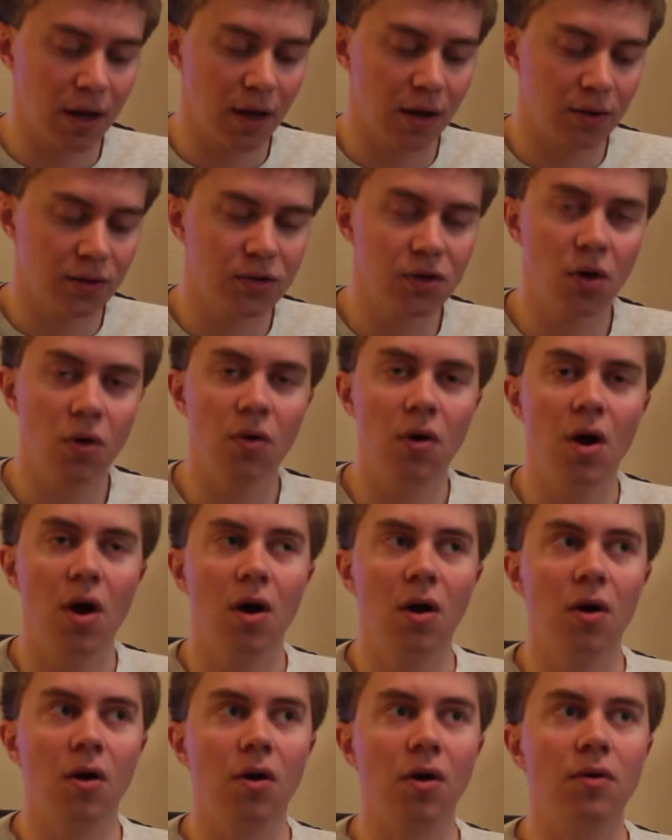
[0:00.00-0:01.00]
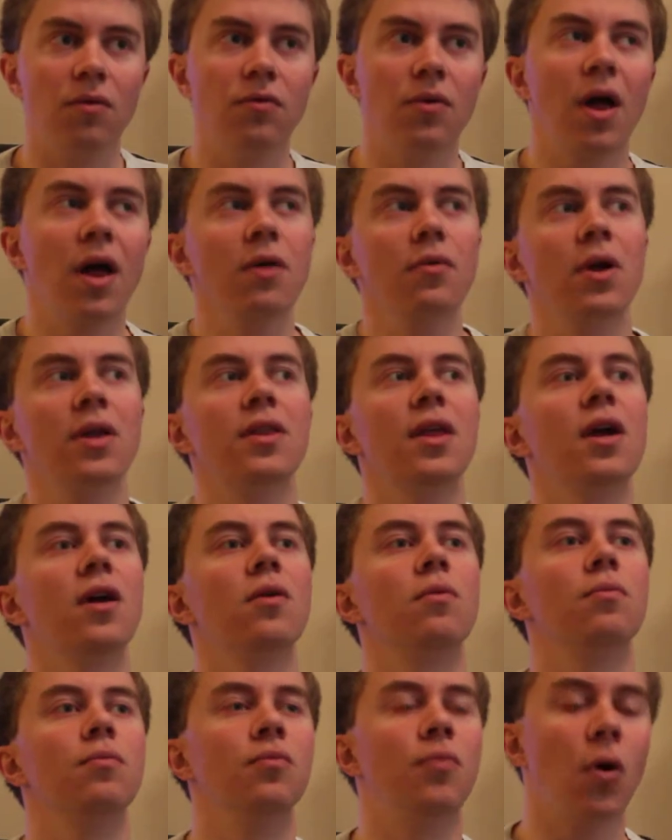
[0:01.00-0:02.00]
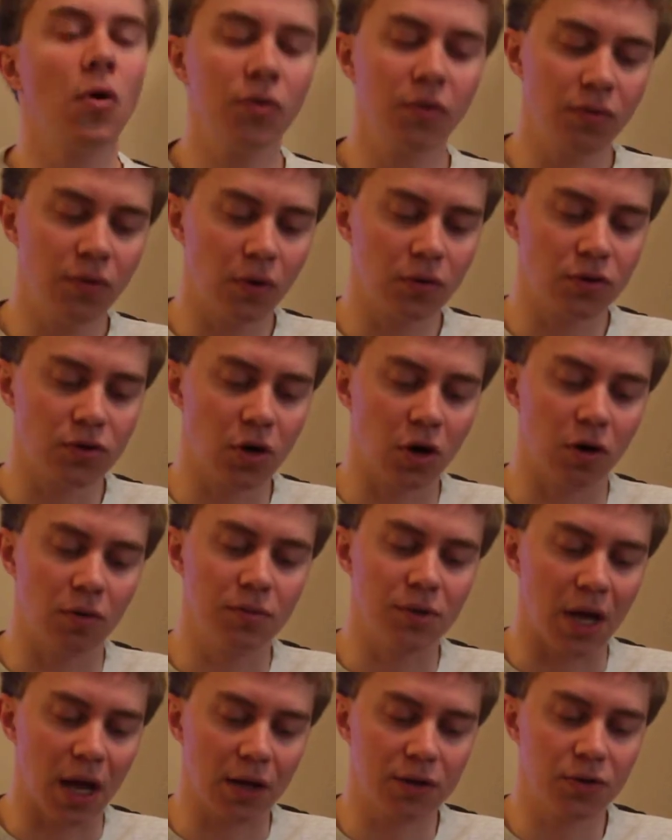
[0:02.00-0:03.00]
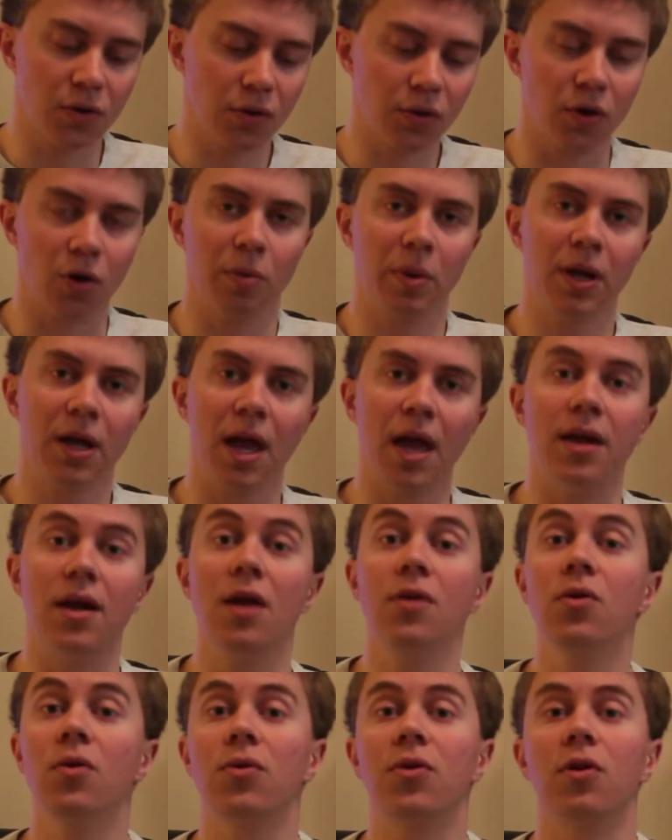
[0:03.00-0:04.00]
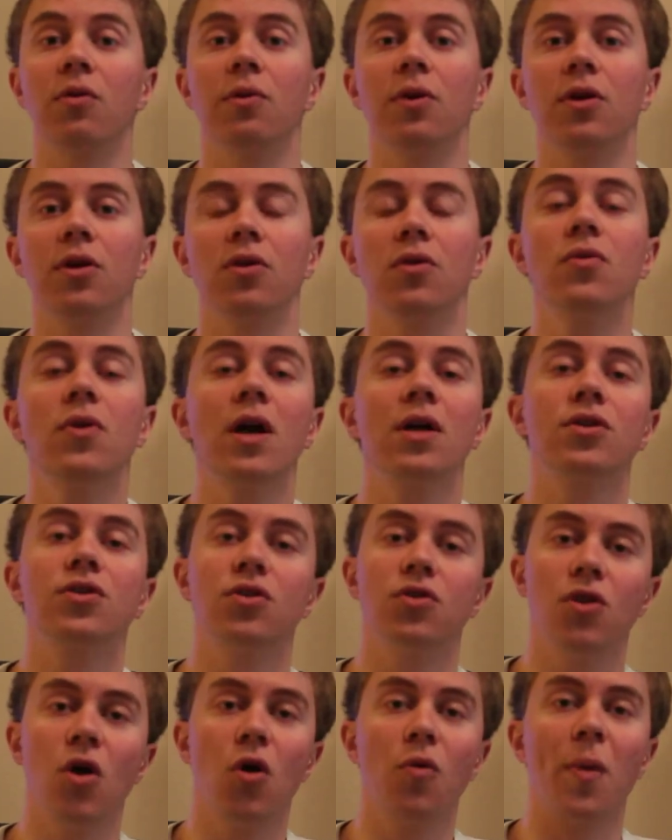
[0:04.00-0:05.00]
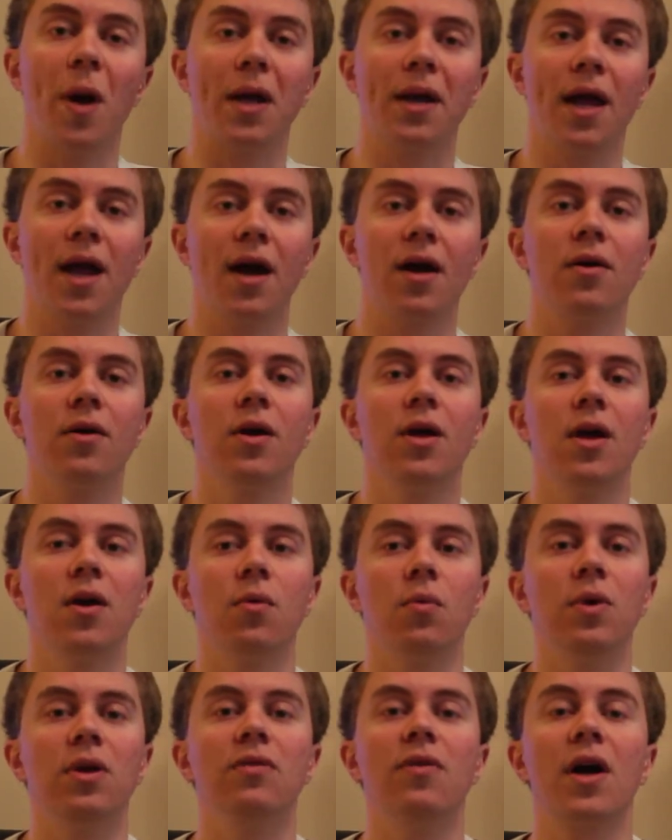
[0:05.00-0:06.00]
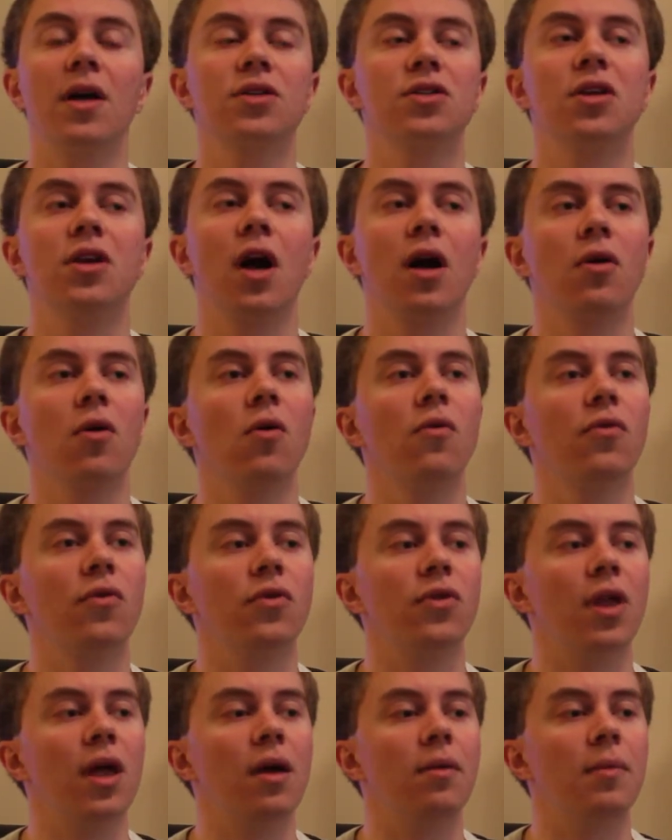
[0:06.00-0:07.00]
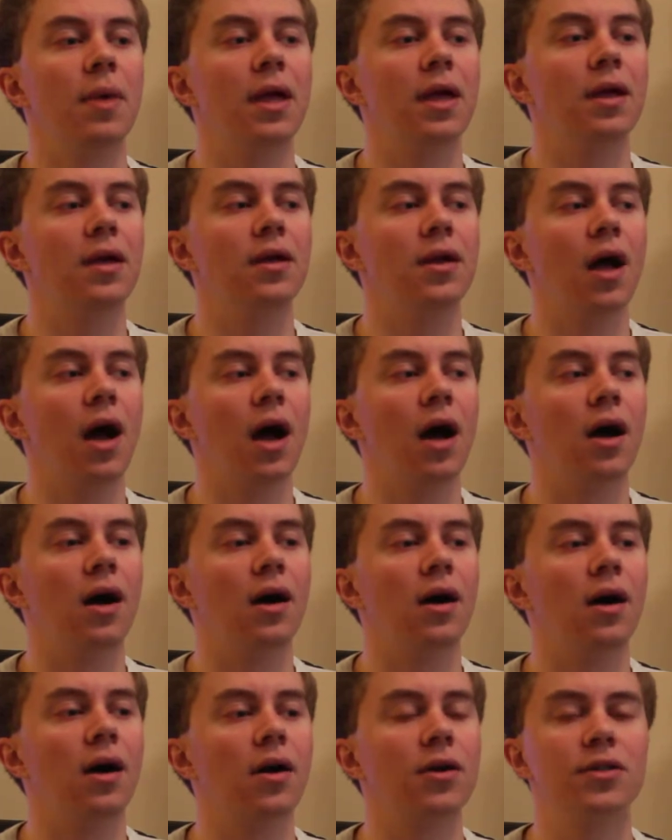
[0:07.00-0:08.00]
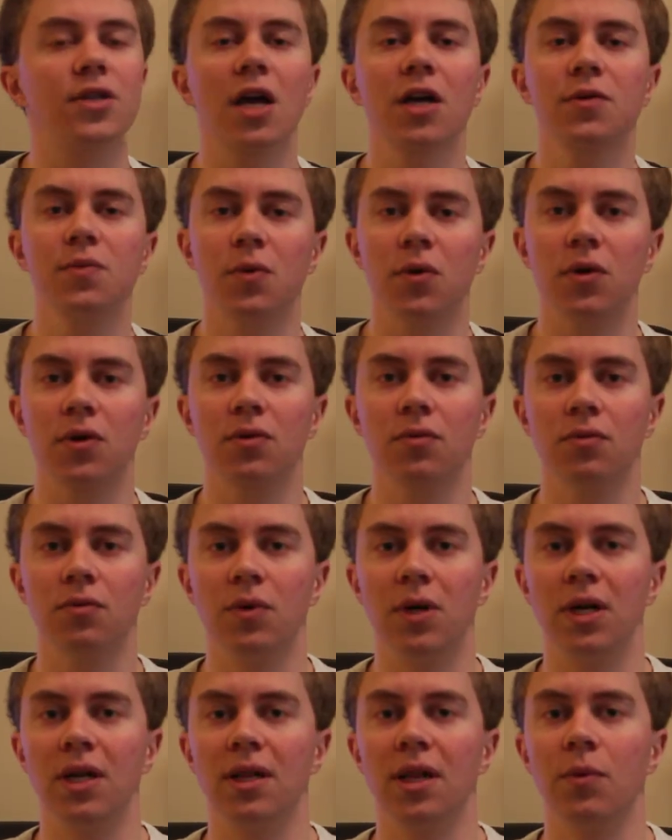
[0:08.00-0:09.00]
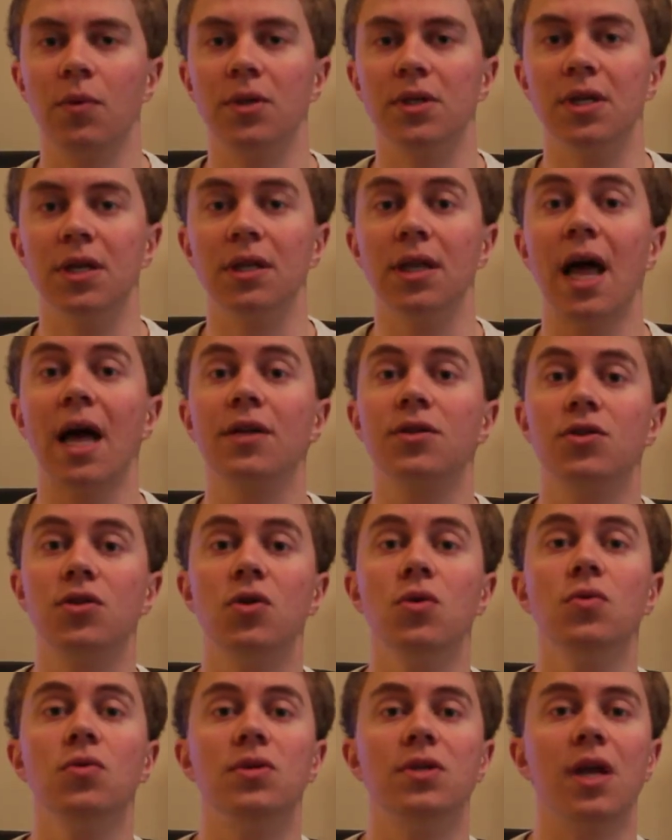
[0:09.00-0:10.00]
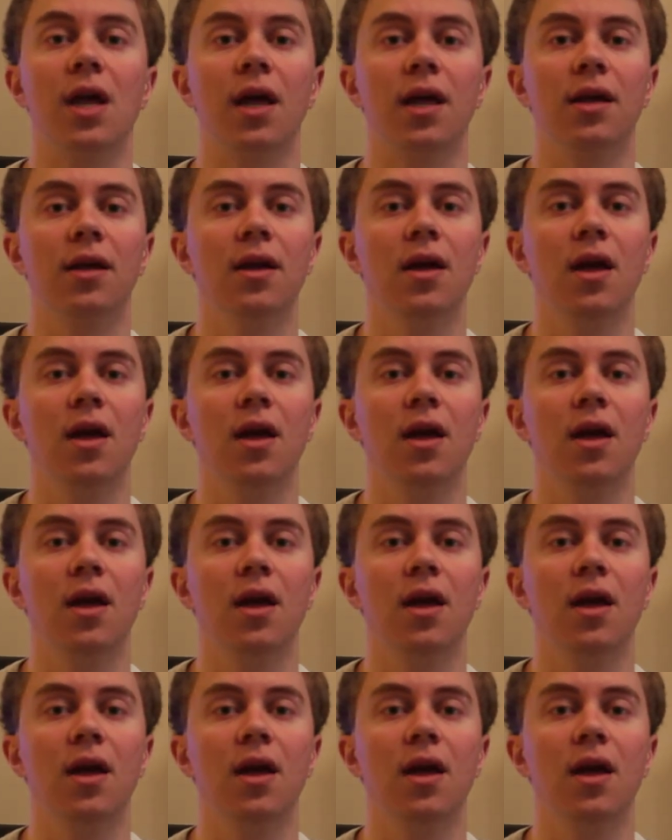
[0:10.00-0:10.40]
So that right there, both of those terms, exothermic and endothermic, you guys should know by now. We've actually gone over them in our textbook reading that we did last Tuesday.